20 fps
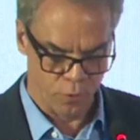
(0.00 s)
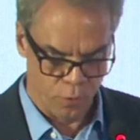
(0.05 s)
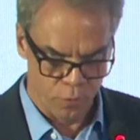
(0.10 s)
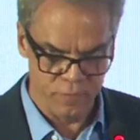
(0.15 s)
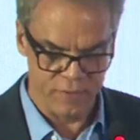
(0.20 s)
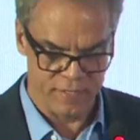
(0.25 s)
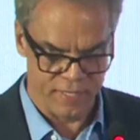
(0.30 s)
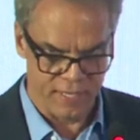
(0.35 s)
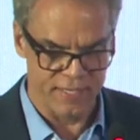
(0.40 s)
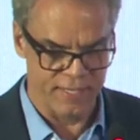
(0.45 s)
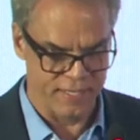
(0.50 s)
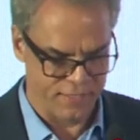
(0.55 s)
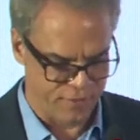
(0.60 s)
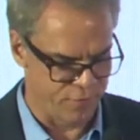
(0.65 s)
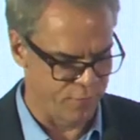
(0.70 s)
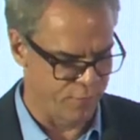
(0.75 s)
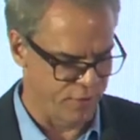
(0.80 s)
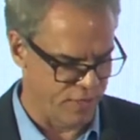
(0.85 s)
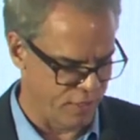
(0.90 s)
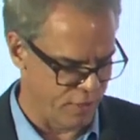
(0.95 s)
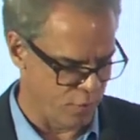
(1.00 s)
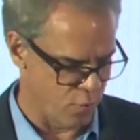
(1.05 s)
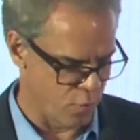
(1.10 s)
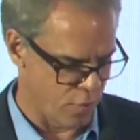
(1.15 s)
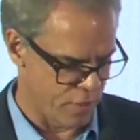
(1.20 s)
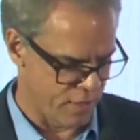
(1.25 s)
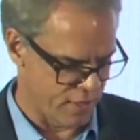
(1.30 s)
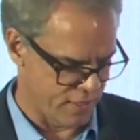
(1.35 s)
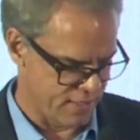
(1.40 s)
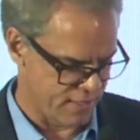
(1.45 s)
proves that it really
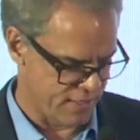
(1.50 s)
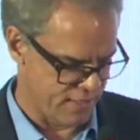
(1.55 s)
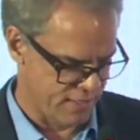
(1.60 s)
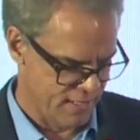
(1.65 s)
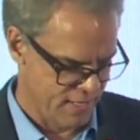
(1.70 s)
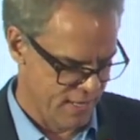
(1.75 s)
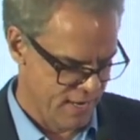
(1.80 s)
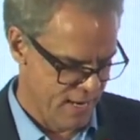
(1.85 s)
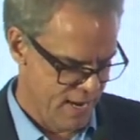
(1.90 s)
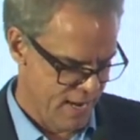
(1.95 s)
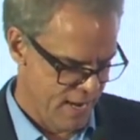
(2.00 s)
works.